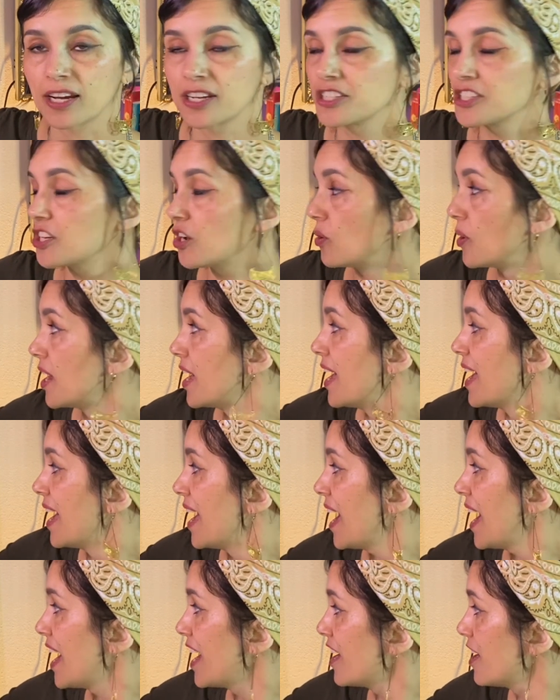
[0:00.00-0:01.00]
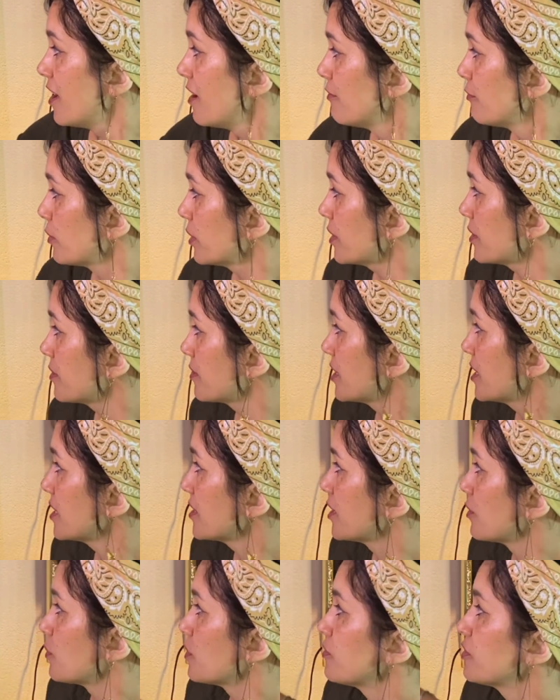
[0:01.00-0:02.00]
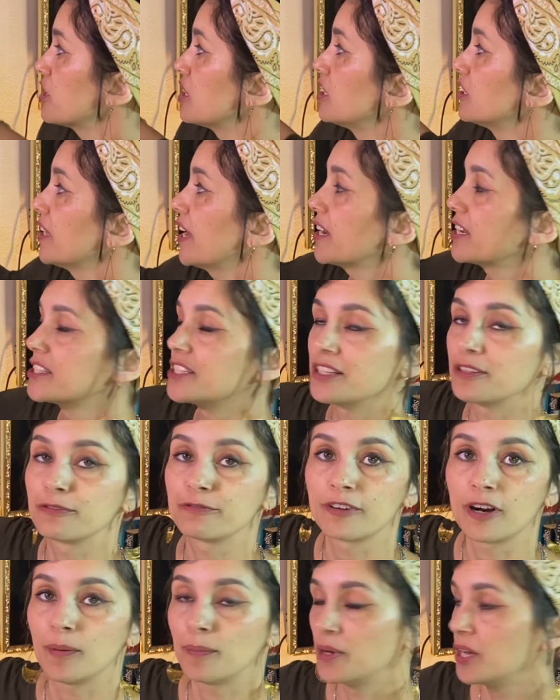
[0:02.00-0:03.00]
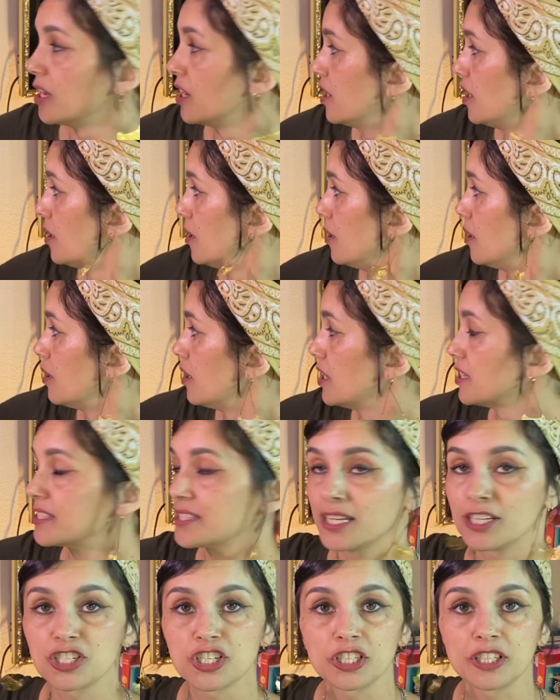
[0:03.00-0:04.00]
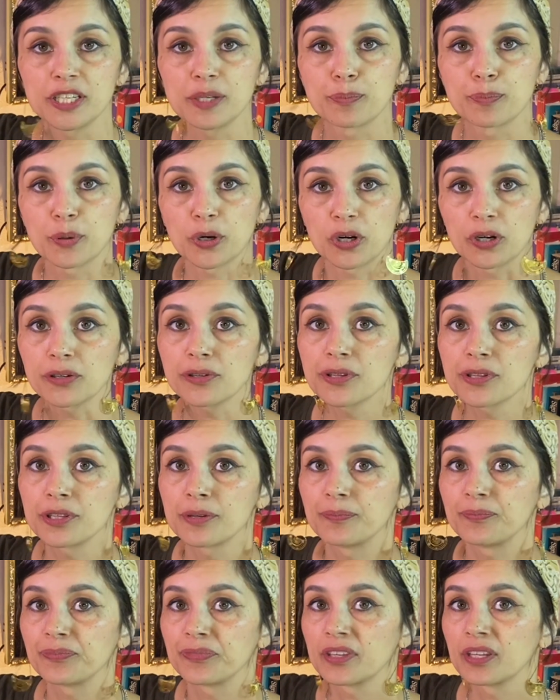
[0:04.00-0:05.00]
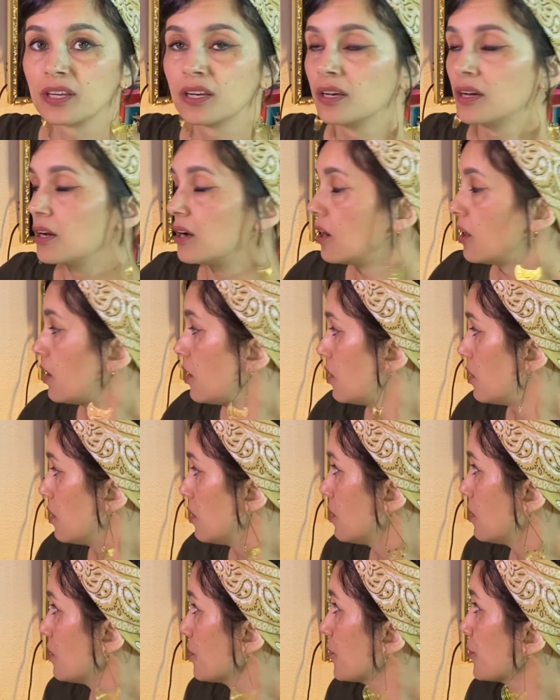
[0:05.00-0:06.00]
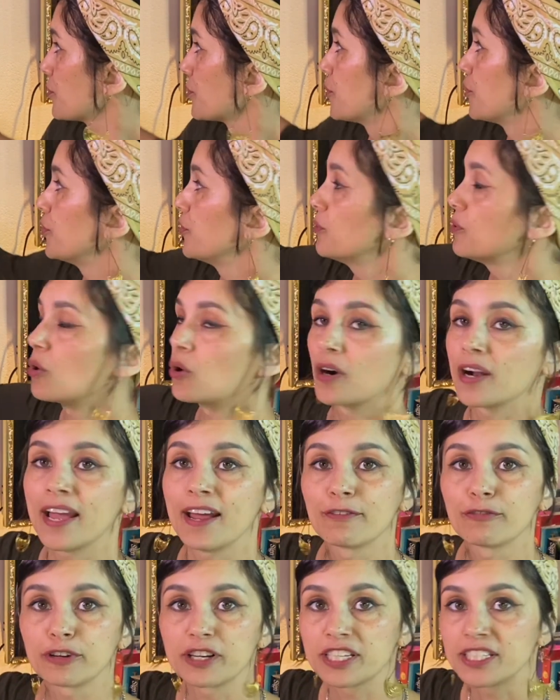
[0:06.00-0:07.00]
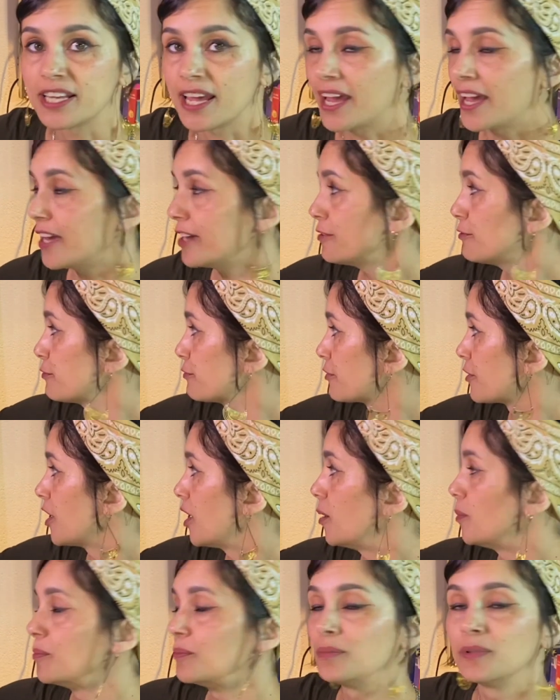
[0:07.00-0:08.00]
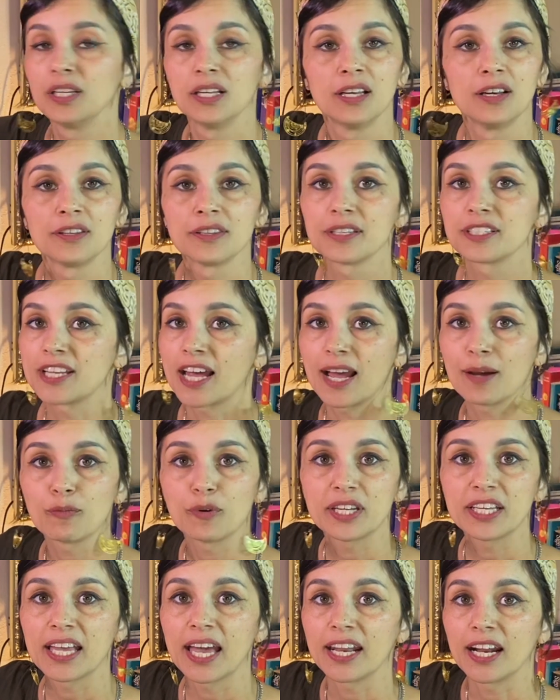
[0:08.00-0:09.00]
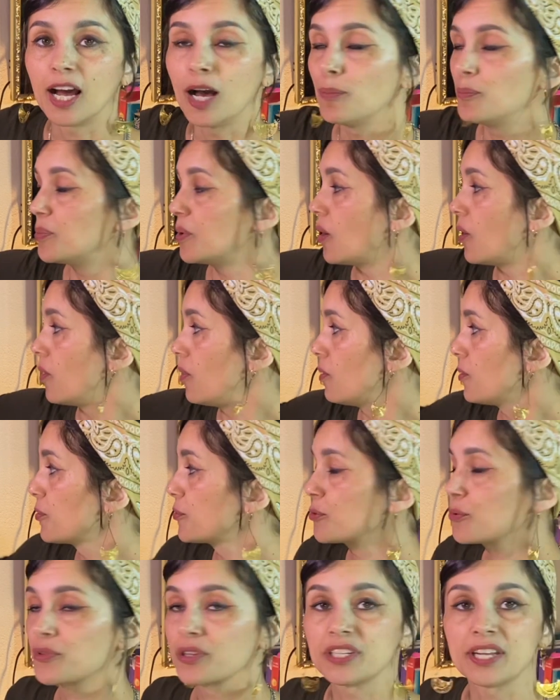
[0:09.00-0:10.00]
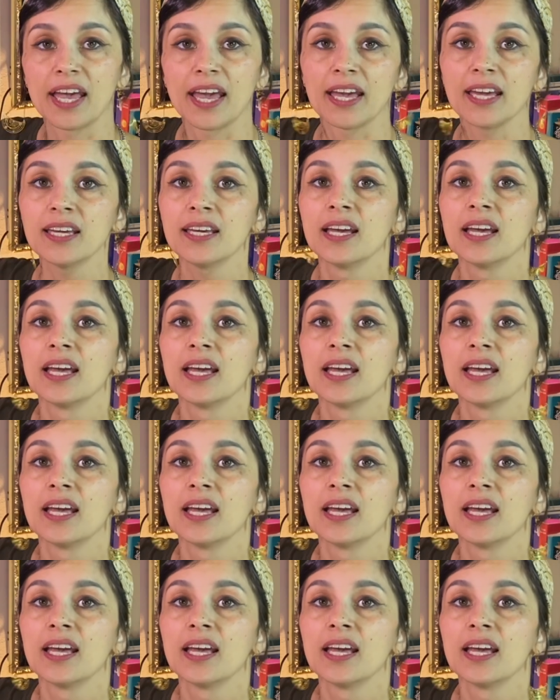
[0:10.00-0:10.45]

So everything that we've collected from essentially birth all through, or every day from the time we get up all through the day,